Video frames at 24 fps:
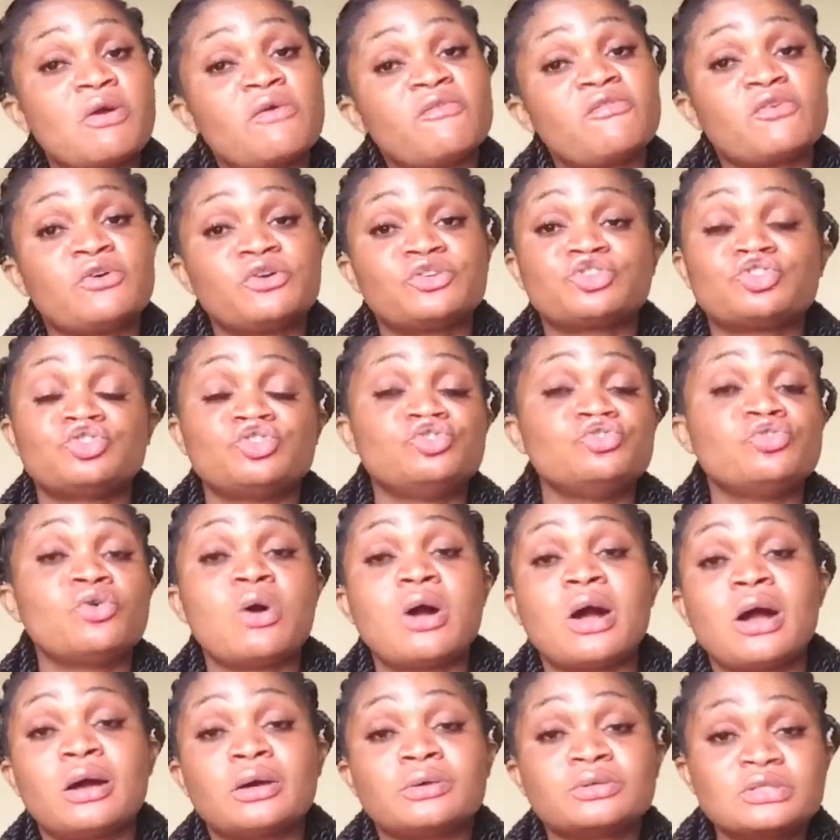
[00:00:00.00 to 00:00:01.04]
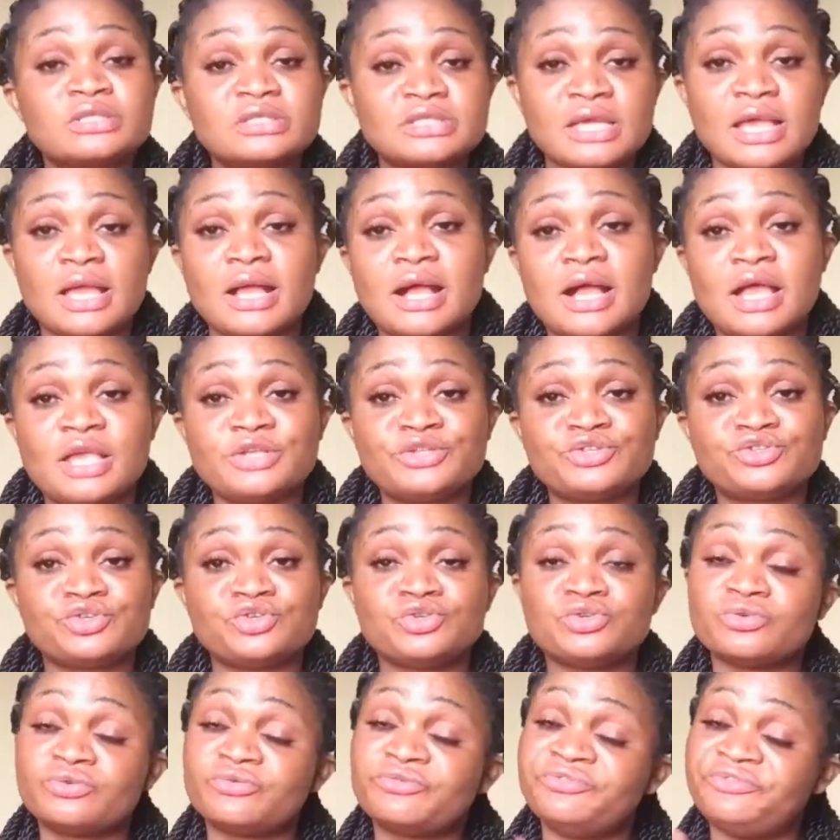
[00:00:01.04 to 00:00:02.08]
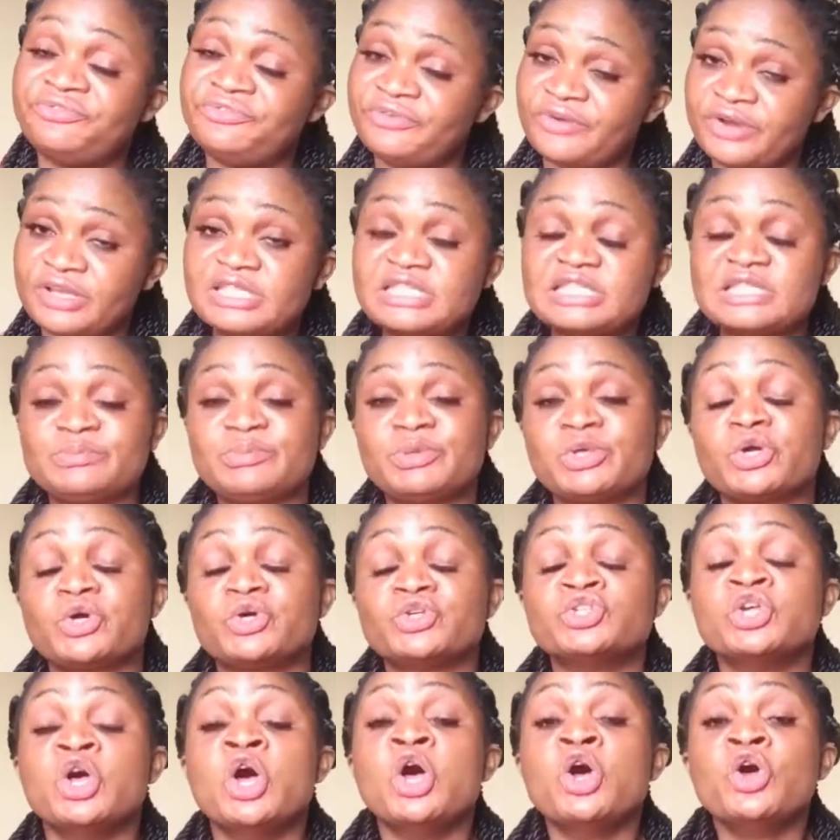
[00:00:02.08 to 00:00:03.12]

Of course, you know I'll say hi to you first because